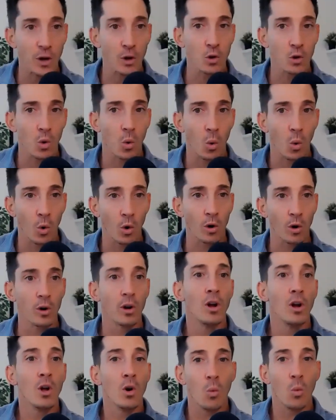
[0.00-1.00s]
their
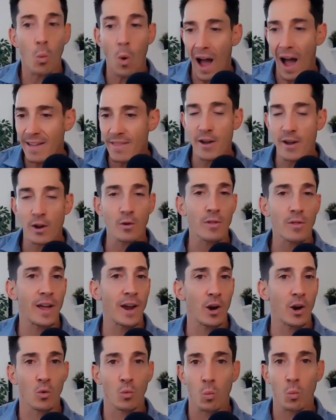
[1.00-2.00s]
core, why they're
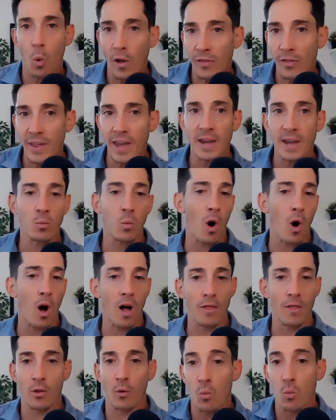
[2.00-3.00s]
there, what they
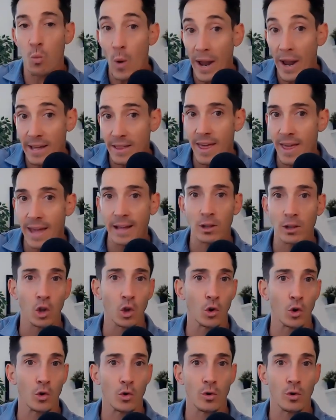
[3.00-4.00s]
want, the way they
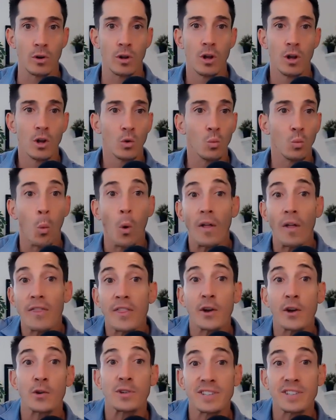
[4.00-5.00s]
learn, what
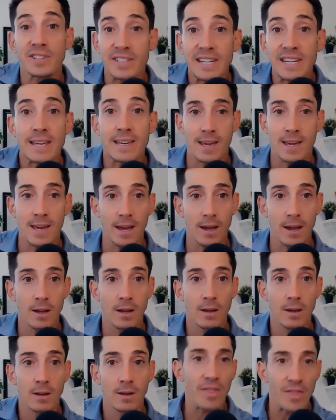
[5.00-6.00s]
they're seeking,
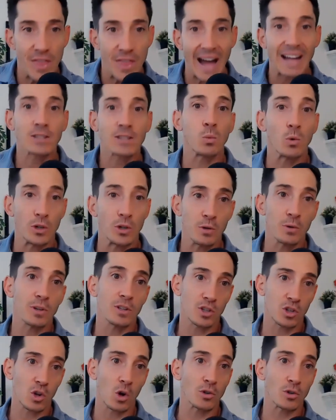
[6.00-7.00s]
that's when you
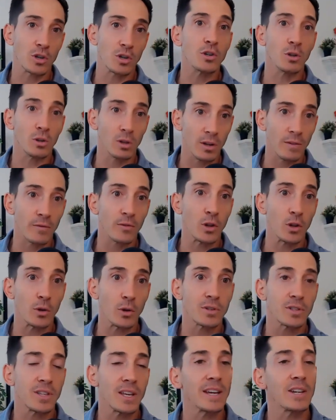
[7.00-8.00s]
can start to deliver
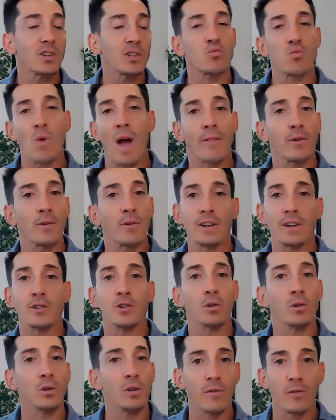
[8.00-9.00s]
those things rather than
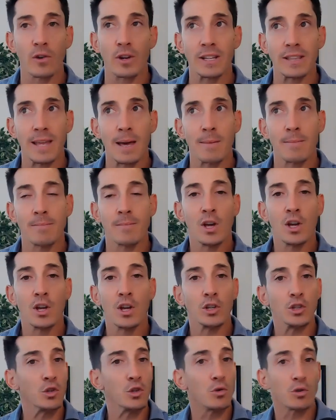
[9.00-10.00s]
delivering them
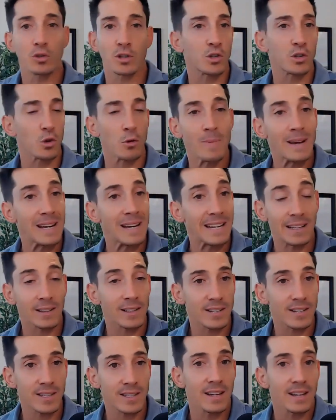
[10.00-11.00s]
useless or
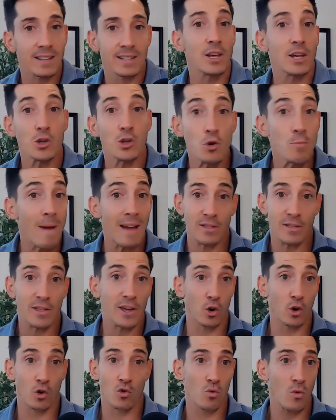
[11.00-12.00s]
meaningless things that you may
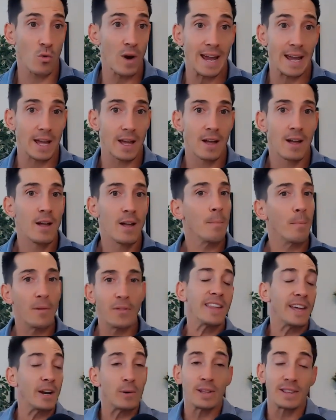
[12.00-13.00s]
think are great,
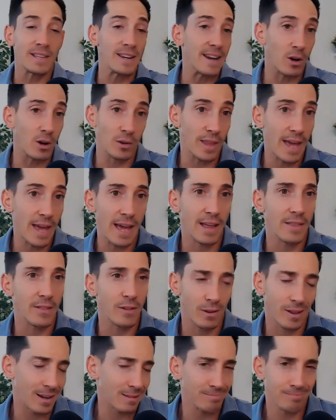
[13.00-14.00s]
but they don't hit the nail on the head.
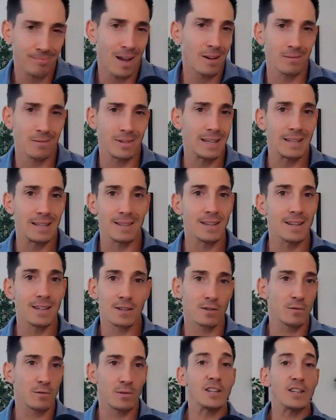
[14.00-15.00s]
They're like, I don't need
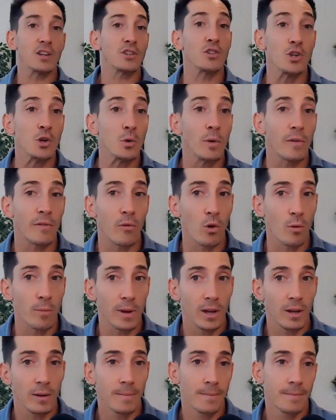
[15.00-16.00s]
this, or it doesn't do it for
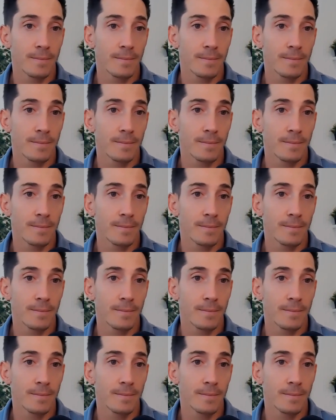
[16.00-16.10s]
me.